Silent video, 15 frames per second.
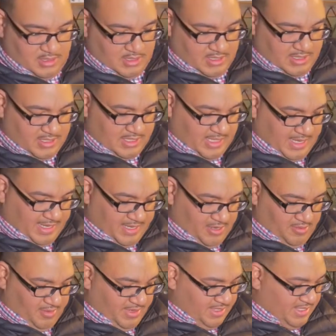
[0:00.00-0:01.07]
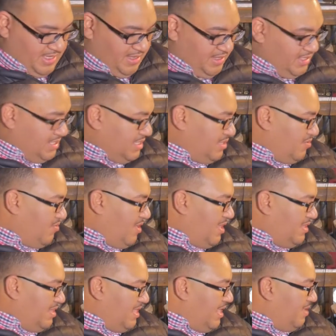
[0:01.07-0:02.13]
this, I can already tell this is a
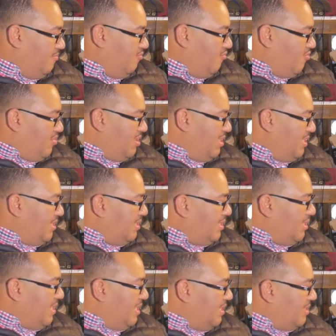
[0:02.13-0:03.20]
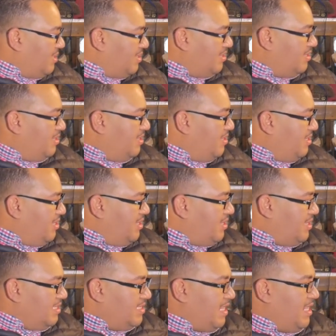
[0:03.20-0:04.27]
rod that I'm really gonna like,
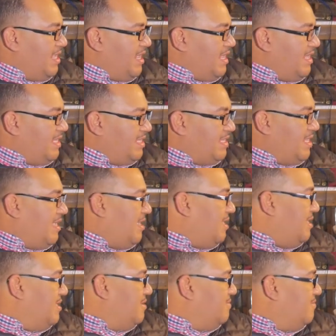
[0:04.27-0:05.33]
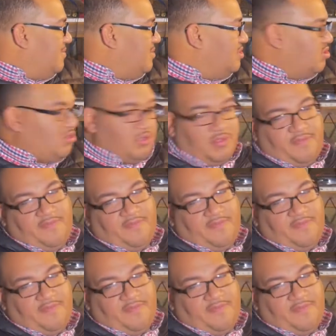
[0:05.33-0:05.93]
because I like those